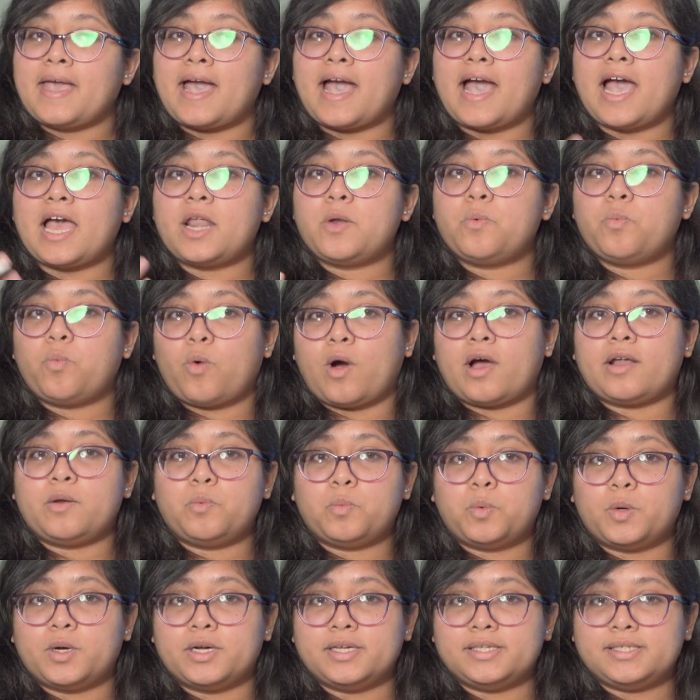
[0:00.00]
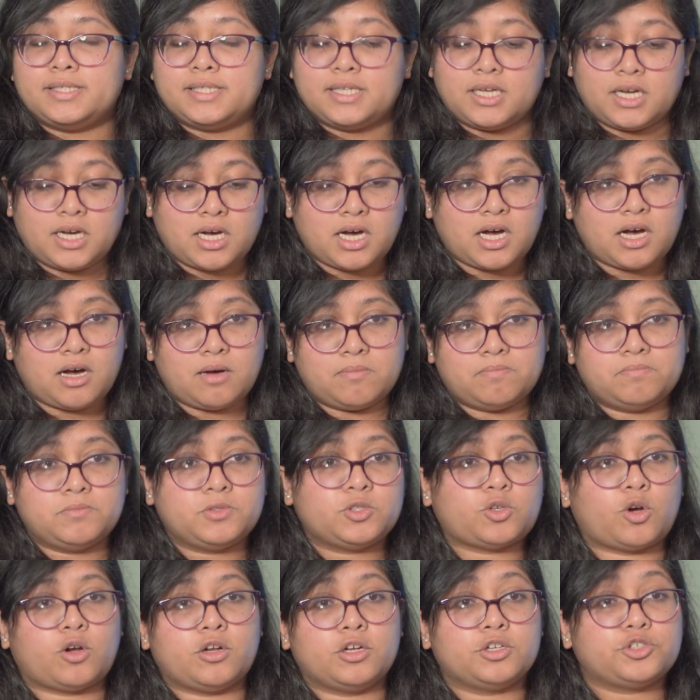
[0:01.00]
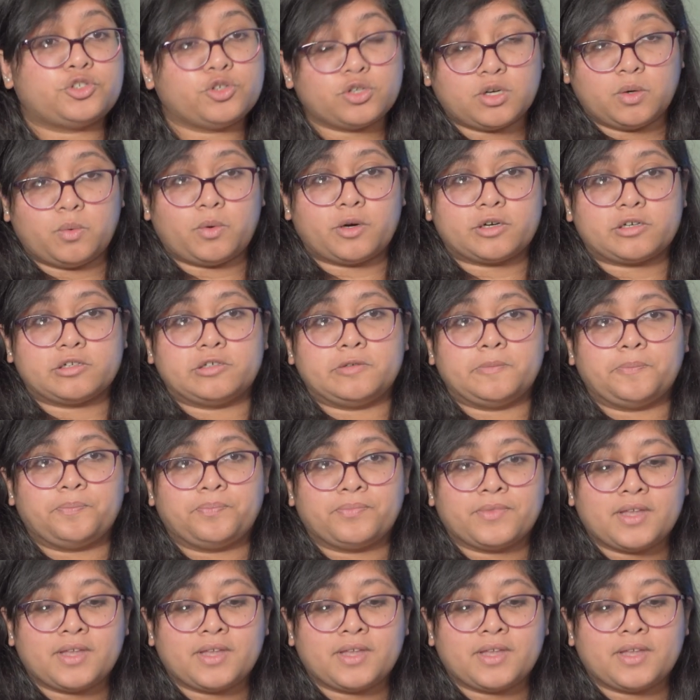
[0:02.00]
and one was sugar water.